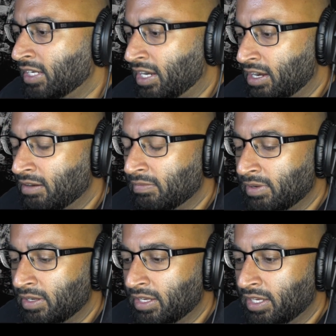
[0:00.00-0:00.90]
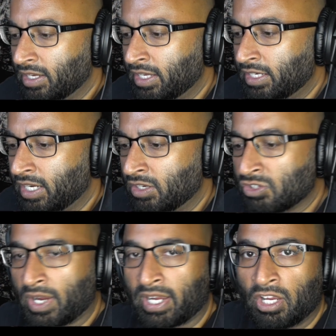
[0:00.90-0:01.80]
um and and
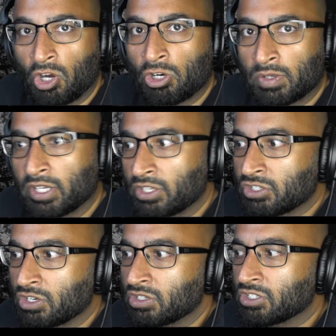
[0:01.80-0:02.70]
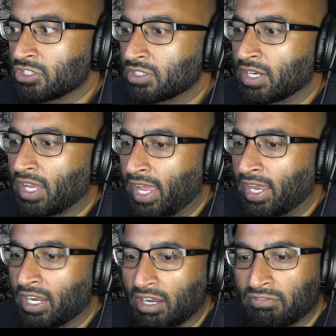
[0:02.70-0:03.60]
so i can go to another church
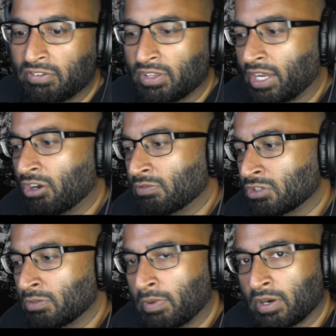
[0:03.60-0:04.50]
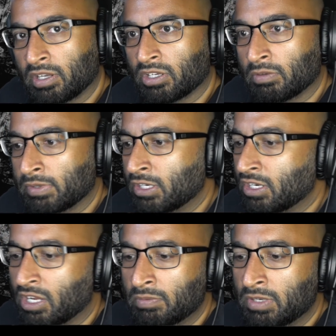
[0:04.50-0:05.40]
and i can feel like oh, i'm still part of the
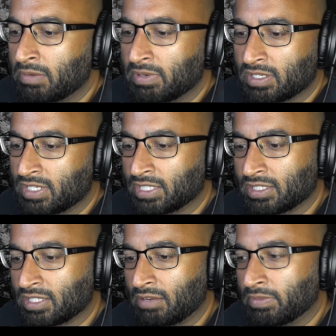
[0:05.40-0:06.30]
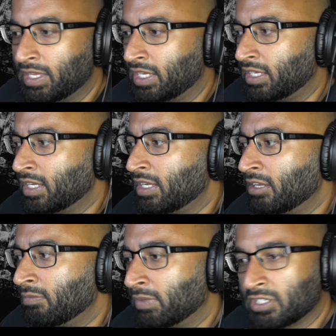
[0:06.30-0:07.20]
community community but it's not the same thing
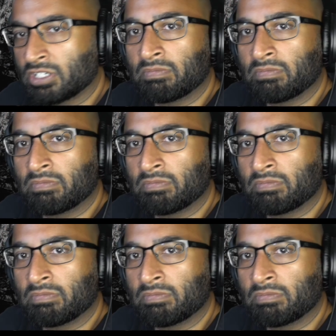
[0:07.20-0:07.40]
but just